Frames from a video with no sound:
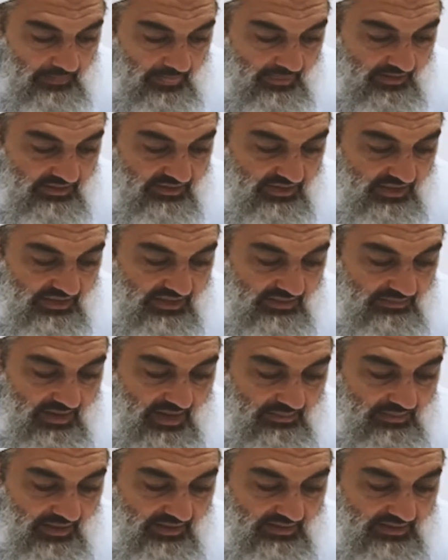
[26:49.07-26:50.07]
He says,
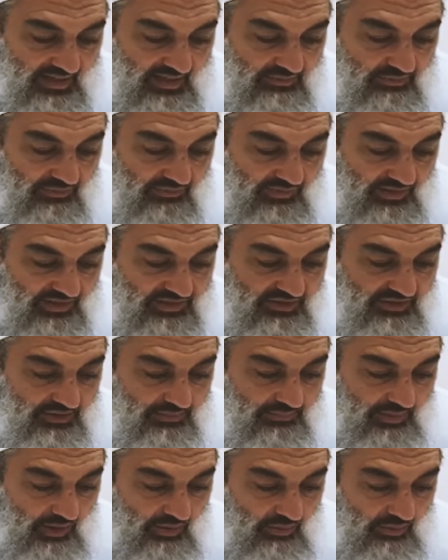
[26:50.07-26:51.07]
Imam Haddad reflects in a
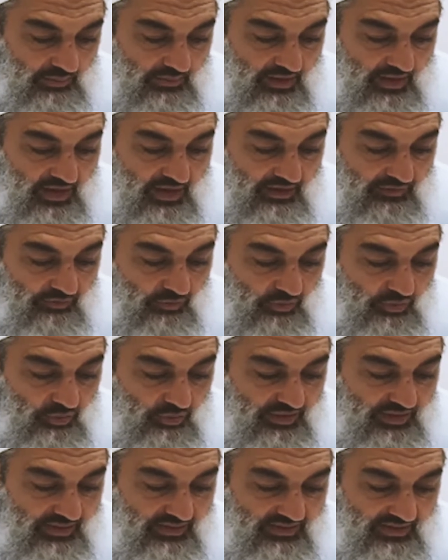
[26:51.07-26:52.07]
poem, for
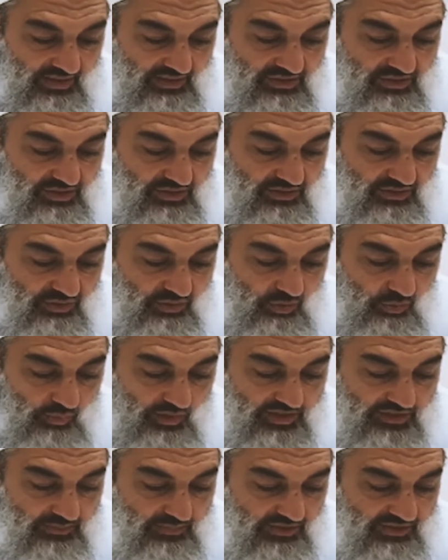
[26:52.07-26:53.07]
good intentions
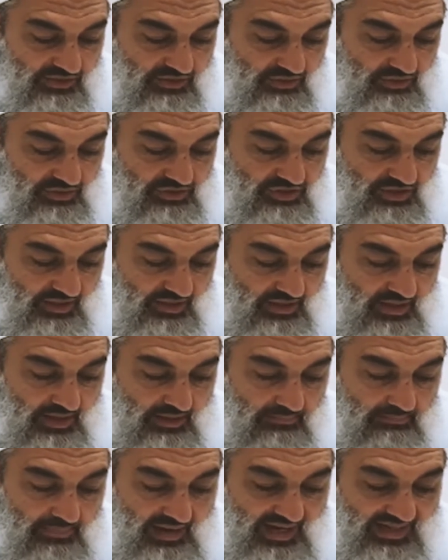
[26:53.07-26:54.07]
always be searching,
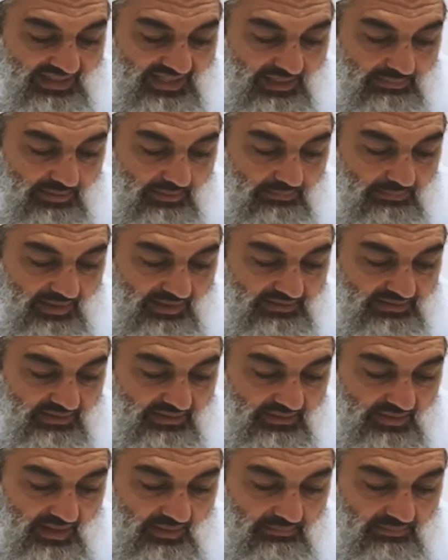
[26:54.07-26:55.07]
make them
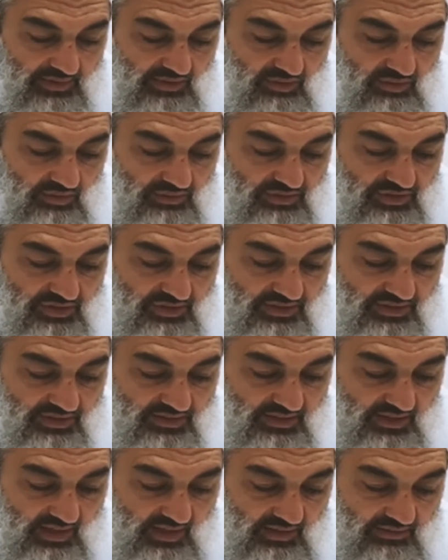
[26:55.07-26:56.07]
abundant and be conscious
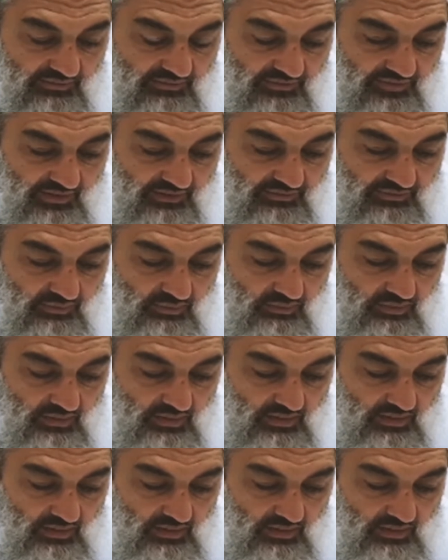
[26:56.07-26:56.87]
and fearful.